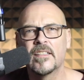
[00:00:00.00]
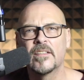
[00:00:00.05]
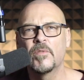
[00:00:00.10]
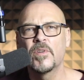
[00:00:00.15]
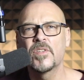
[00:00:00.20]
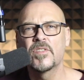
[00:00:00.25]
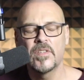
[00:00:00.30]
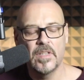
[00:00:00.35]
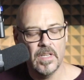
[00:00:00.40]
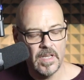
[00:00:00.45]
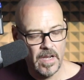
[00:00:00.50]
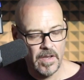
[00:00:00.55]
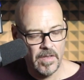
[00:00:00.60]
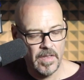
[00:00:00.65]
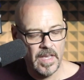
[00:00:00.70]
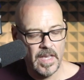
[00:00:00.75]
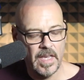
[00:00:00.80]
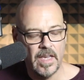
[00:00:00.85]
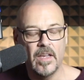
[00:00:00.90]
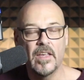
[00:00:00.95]
Wants to go
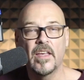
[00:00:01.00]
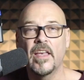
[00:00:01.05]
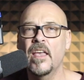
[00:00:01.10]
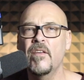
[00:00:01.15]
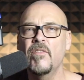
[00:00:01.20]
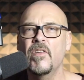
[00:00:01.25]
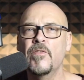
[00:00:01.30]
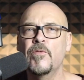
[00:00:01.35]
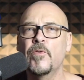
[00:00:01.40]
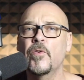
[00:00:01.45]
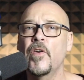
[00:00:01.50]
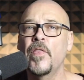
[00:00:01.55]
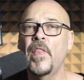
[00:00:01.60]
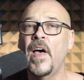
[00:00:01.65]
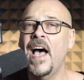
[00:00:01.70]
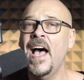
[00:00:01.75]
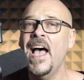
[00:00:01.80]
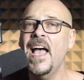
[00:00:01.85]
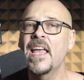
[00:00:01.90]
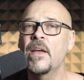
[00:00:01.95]
there. Even if we're on the
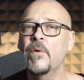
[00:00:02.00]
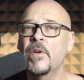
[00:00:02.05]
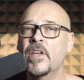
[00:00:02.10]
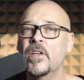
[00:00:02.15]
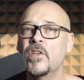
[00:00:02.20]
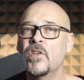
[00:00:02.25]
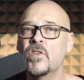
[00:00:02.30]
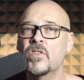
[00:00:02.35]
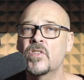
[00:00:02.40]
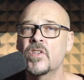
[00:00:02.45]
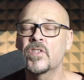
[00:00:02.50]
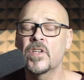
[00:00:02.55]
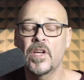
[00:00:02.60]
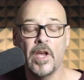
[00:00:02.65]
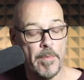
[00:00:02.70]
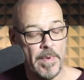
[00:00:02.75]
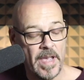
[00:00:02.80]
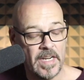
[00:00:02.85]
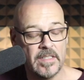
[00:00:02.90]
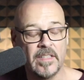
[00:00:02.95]
A, we can use it to
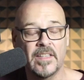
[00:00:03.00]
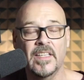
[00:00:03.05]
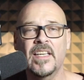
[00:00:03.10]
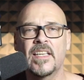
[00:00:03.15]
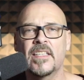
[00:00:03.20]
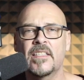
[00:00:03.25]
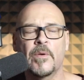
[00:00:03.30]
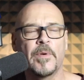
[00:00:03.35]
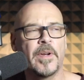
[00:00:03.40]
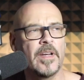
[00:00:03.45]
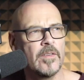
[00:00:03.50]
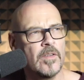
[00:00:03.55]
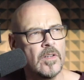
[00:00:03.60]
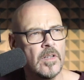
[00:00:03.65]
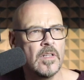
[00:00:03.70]
go back to the E. So we go.